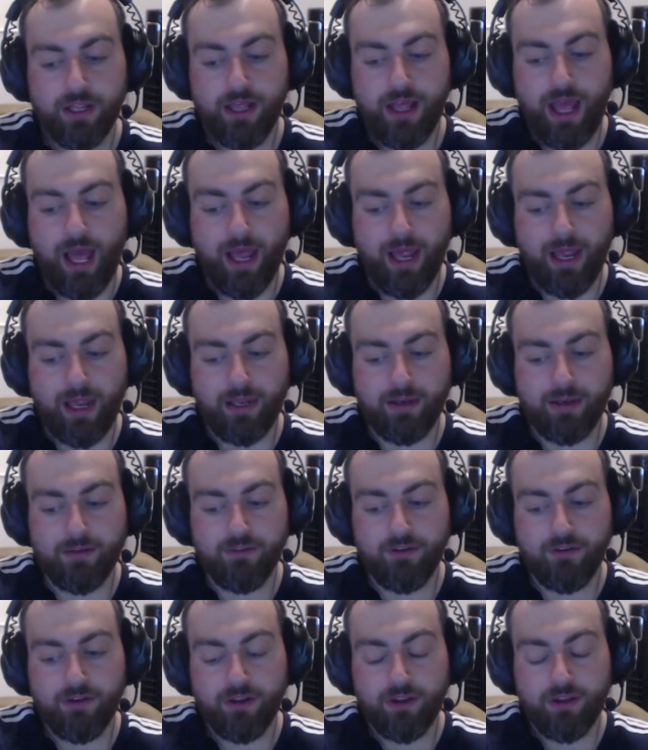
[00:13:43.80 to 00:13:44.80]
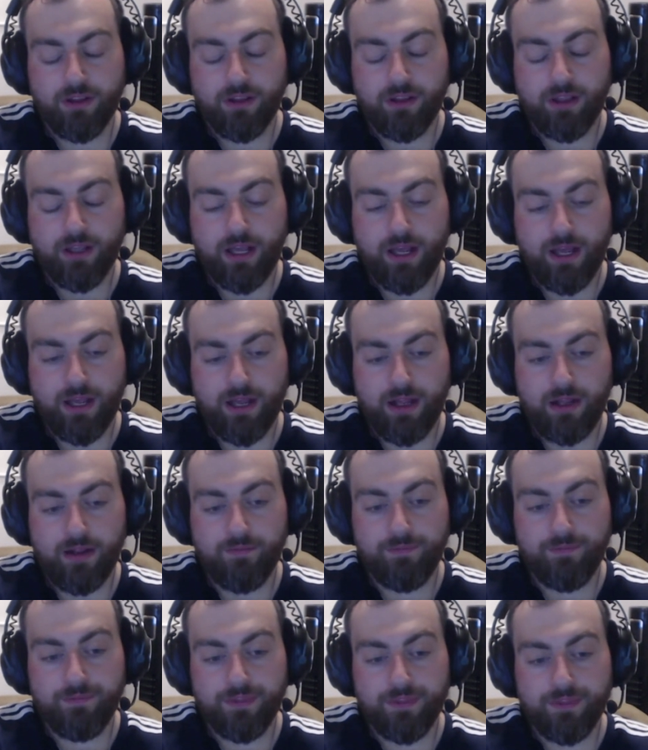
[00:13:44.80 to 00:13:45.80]
and
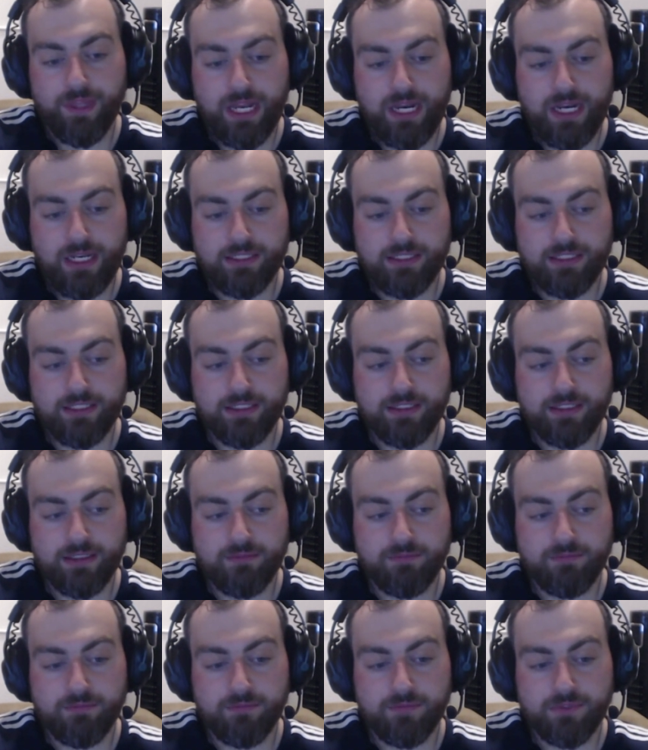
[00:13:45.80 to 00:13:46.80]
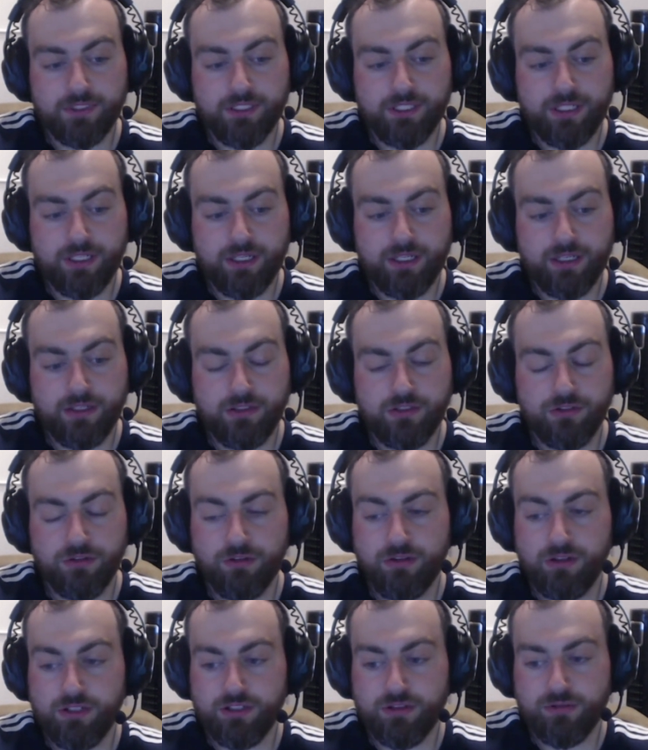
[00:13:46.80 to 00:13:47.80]
needing to do
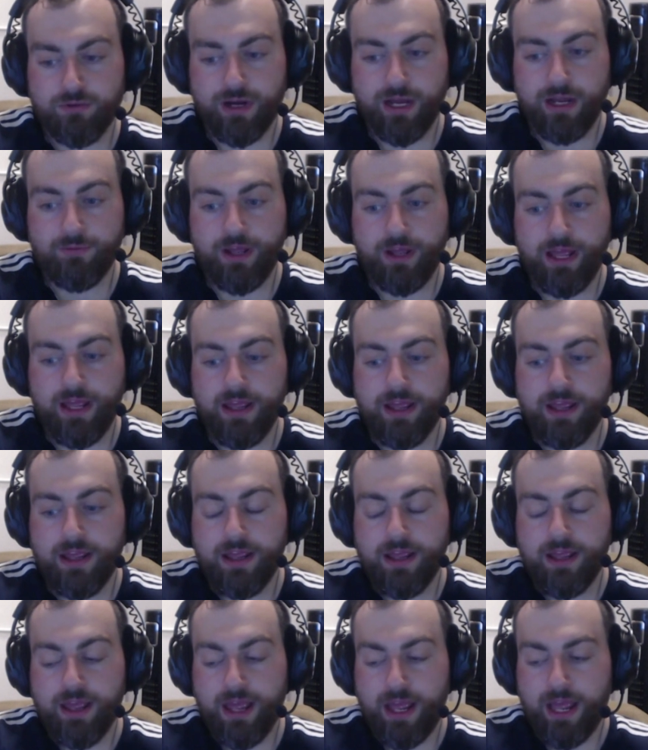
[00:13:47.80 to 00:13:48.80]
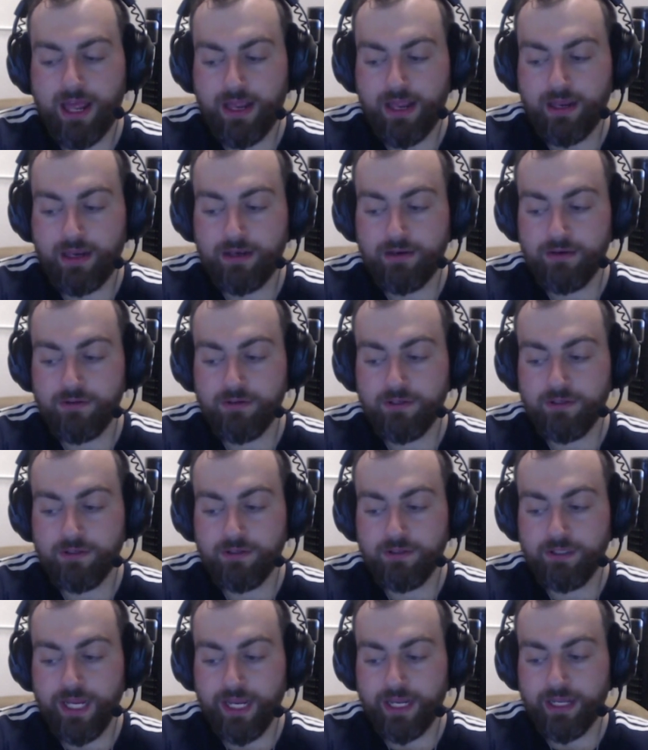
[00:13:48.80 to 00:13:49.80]
things the right way. And
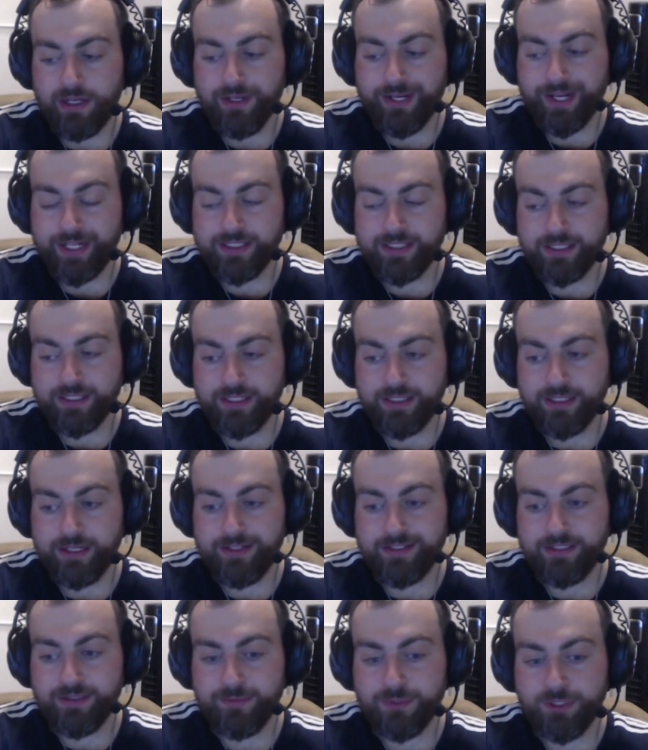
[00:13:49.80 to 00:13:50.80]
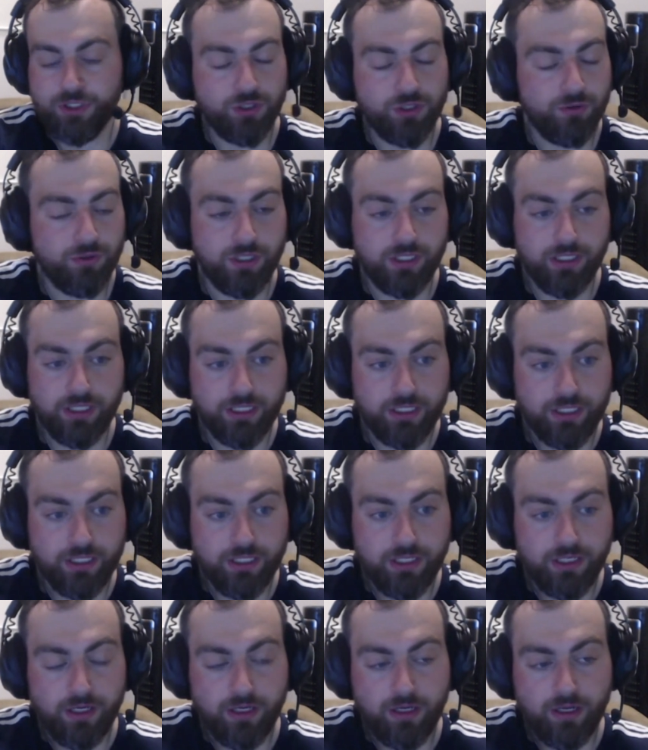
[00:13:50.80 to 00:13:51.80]
look, it's a mature
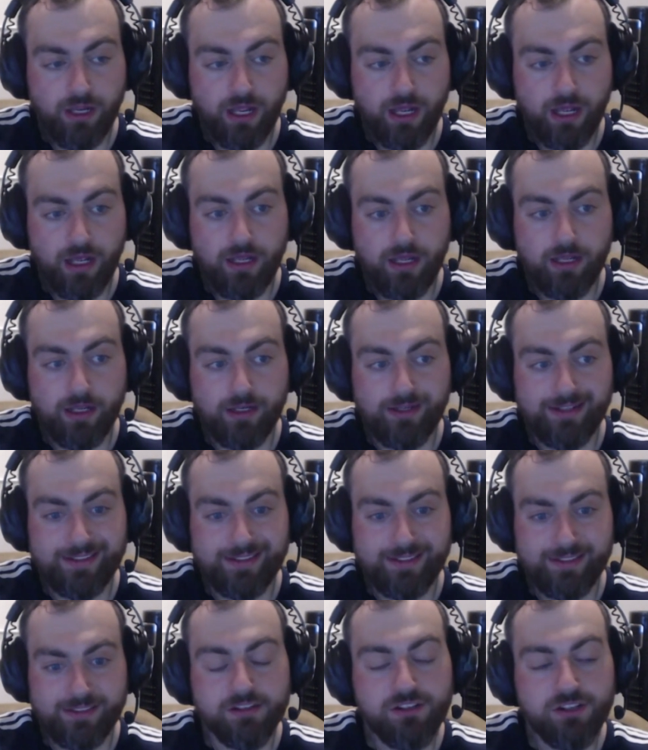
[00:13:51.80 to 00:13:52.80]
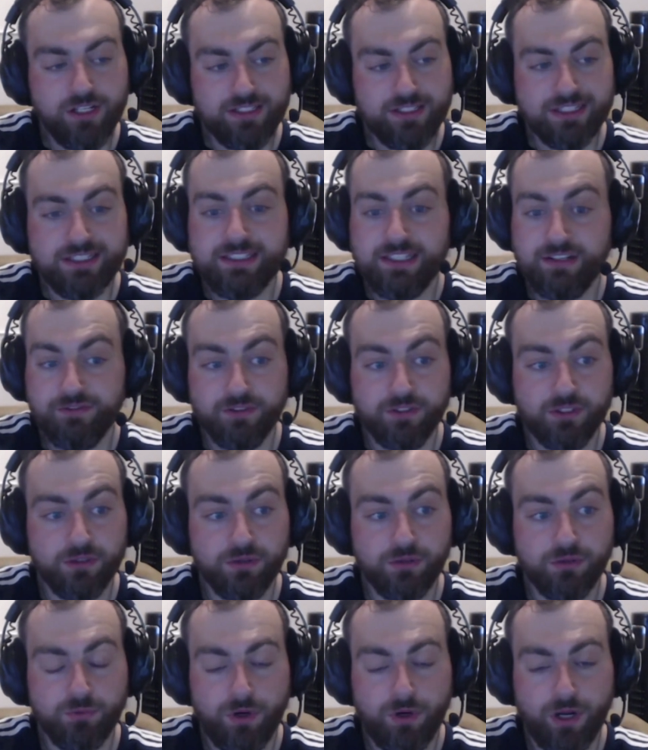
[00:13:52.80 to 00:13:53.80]
decision. It's a
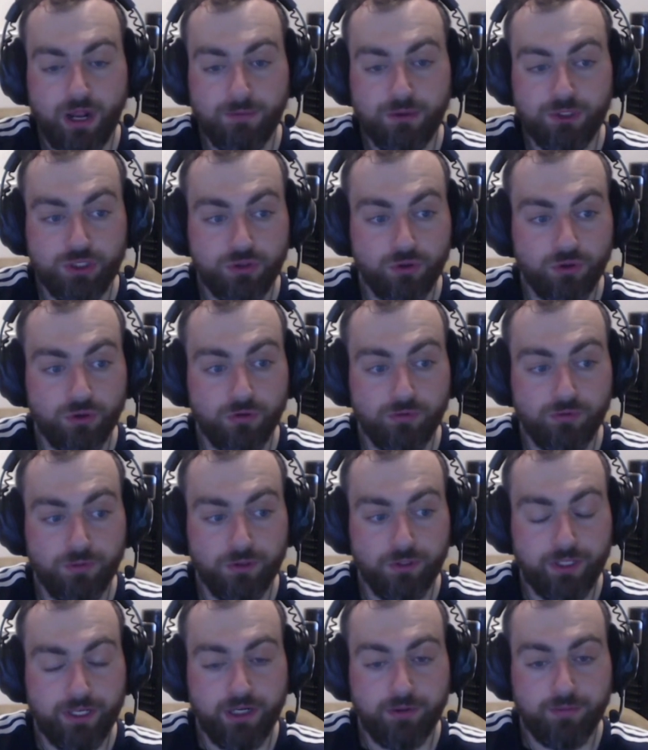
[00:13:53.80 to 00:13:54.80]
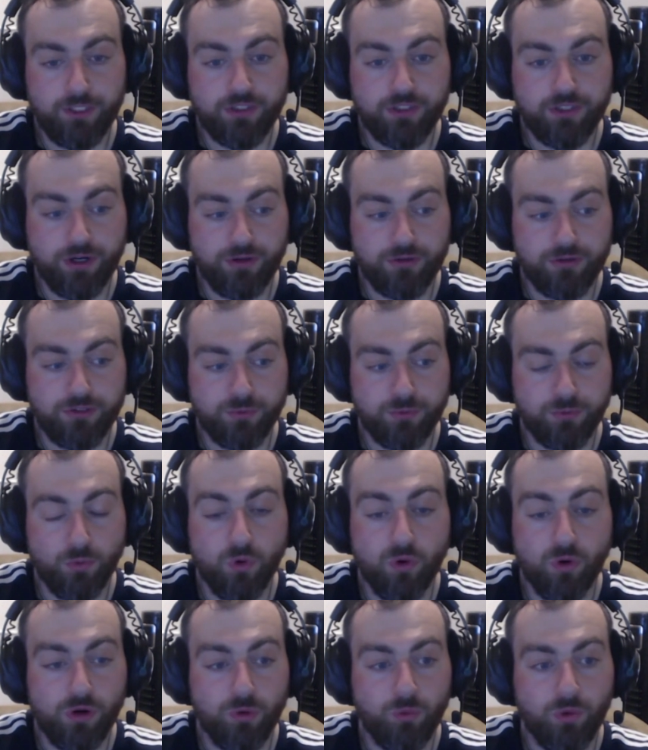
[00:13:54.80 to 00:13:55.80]
difficult one, I'm sure, for Leon McDonald to
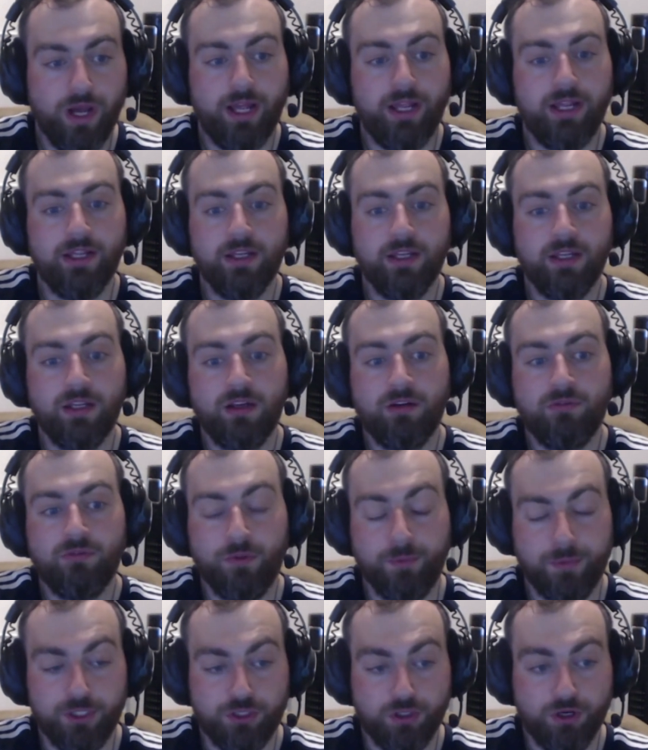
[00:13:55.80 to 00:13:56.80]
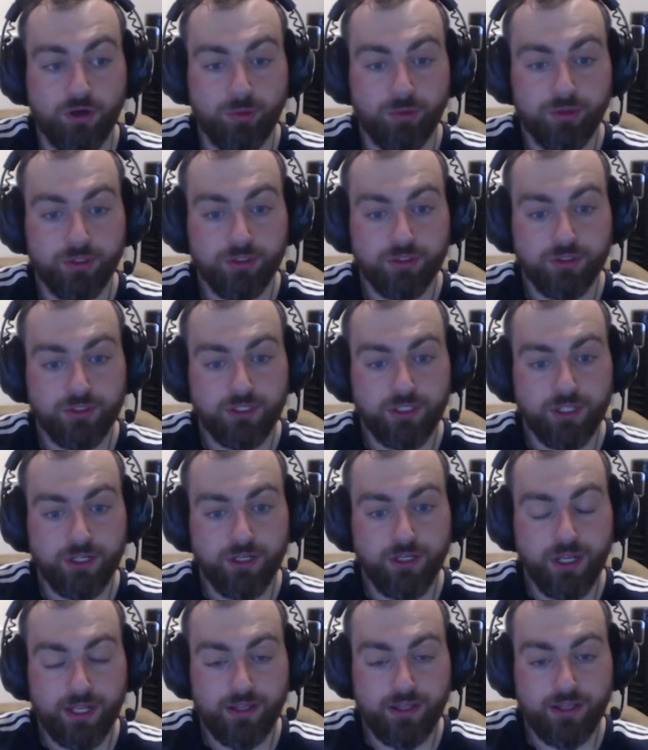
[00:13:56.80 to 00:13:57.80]
walk away from a job,
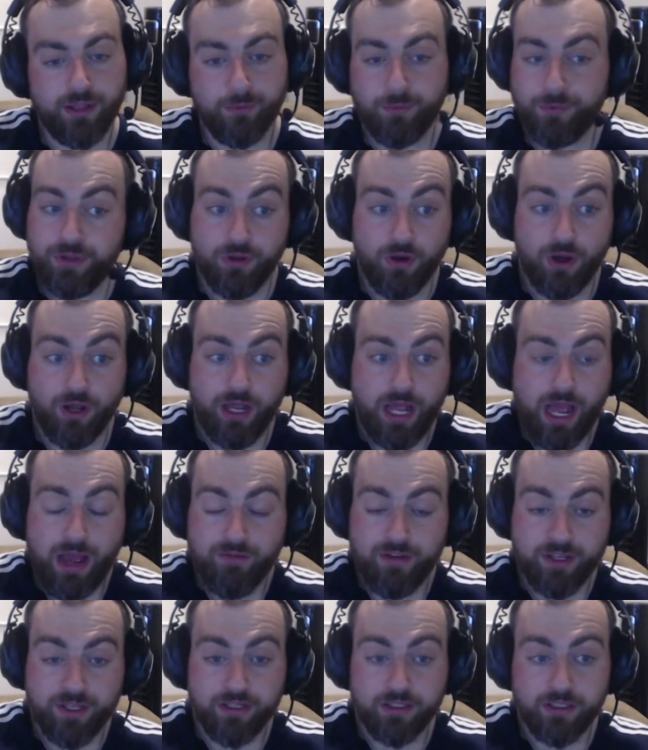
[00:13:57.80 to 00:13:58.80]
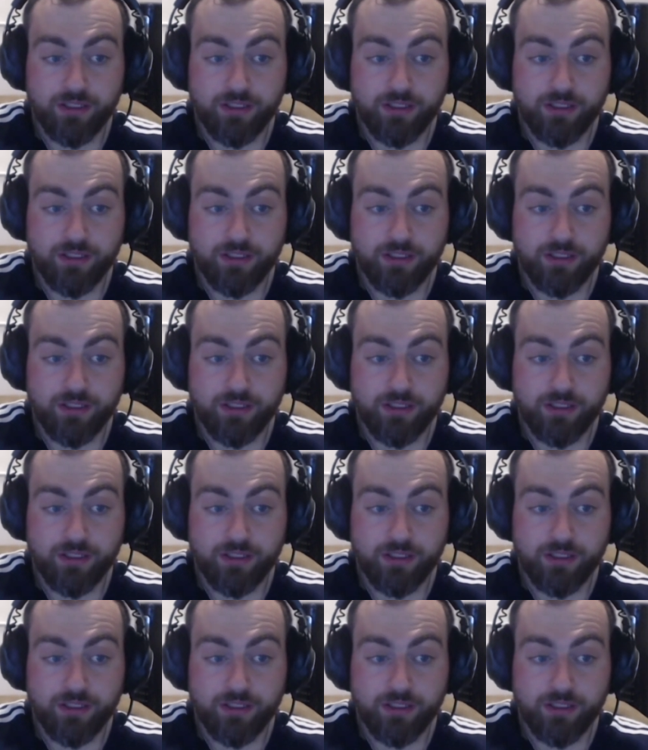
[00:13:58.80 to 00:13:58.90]
and like with not having